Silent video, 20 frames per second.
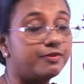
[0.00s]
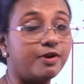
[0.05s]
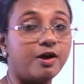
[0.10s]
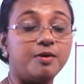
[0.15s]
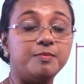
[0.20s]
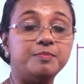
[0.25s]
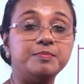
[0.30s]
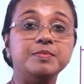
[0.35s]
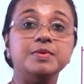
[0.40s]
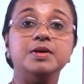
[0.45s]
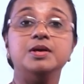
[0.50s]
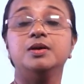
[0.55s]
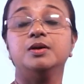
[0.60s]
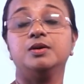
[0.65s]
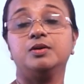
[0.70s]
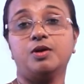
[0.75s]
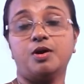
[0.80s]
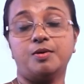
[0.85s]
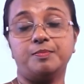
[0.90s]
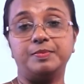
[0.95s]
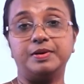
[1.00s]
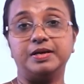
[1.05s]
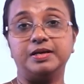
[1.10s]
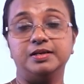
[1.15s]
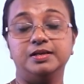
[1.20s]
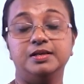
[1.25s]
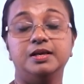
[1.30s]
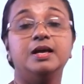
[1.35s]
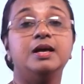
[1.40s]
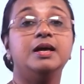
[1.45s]
from copper.
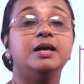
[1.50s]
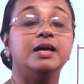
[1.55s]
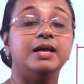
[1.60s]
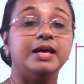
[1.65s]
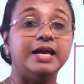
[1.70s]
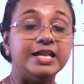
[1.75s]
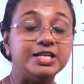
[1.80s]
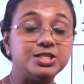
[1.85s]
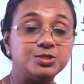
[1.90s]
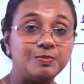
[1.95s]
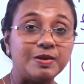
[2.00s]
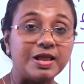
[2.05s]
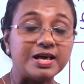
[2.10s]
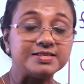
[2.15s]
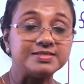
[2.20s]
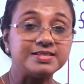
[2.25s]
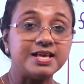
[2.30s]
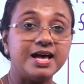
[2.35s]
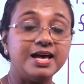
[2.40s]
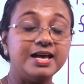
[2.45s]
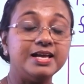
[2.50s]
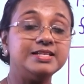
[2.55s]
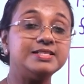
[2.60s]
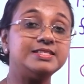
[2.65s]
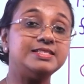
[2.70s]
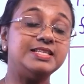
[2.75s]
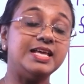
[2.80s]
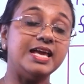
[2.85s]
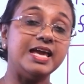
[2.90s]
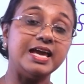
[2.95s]
H plus
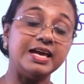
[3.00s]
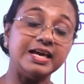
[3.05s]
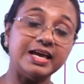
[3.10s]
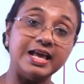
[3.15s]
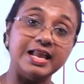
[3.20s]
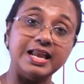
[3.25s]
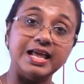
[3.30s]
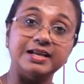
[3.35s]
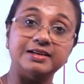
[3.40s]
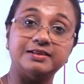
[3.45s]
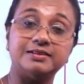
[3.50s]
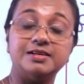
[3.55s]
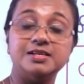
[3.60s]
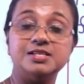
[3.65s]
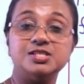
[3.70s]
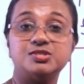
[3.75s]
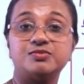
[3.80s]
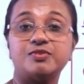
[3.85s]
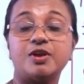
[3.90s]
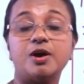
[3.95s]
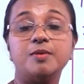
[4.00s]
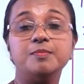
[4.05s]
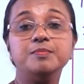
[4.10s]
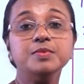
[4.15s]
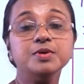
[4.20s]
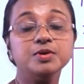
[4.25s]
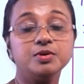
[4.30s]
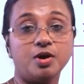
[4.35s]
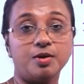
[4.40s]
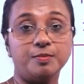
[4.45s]
ions take electrons
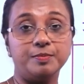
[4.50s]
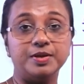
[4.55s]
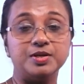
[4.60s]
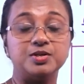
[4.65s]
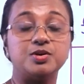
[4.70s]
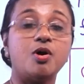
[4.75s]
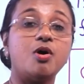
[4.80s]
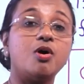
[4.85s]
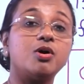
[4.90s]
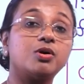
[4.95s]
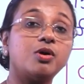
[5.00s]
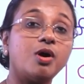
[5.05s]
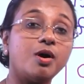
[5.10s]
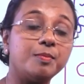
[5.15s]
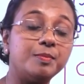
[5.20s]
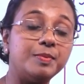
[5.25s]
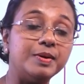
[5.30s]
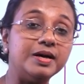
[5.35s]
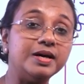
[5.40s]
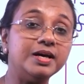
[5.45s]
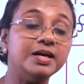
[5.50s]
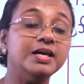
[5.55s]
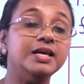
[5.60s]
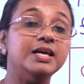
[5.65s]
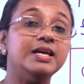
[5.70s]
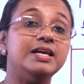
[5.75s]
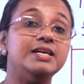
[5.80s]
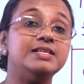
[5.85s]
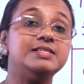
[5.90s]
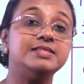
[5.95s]
from copper, or copper
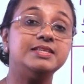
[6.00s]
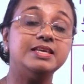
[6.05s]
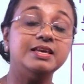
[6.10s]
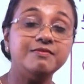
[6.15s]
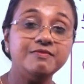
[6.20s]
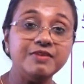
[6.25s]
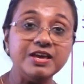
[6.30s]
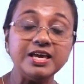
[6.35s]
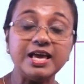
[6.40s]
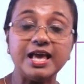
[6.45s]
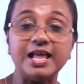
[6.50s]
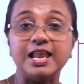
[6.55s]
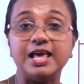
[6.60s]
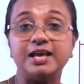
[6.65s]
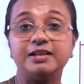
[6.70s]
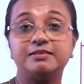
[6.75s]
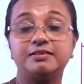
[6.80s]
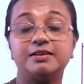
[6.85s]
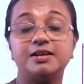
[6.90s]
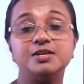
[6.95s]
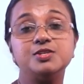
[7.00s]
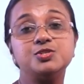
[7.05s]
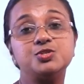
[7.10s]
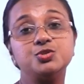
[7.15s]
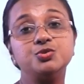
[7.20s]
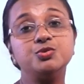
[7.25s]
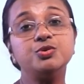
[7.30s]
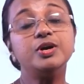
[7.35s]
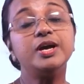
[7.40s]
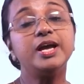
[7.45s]
is giving electrons
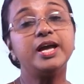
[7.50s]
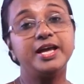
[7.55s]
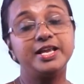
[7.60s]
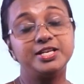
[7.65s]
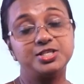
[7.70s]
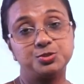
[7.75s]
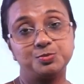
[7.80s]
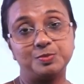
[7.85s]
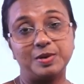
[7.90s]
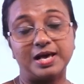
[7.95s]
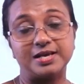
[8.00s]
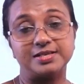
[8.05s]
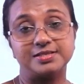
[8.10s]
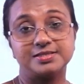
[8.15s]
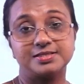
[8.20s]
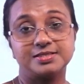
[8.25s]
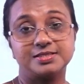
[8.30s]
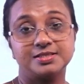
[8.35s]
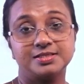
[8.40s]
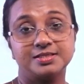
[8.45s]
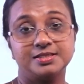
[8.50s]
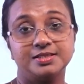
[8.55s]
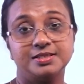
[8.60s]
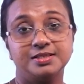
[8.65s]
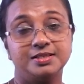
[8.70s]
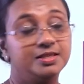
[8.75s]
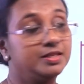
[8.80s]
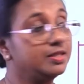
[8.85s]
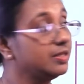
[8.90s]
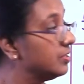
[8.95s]
to H plus.
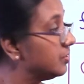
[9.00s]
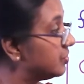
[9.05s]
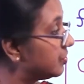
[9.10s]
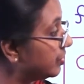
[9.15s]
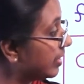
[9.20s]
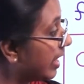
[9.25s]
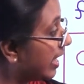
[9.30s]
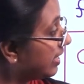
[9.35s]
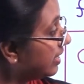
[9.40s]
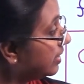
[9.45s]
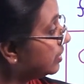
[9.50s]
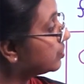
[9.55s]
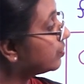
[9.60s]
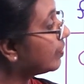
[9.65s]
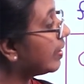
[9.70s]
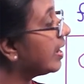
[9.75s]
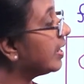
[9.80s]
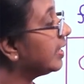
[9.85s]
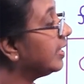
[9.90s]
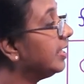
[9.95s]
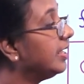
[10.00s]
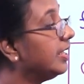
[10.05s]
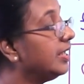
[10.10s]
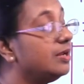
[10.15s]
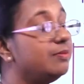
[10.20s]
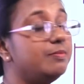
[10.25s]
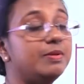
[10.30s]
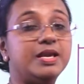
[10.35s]
So that is why it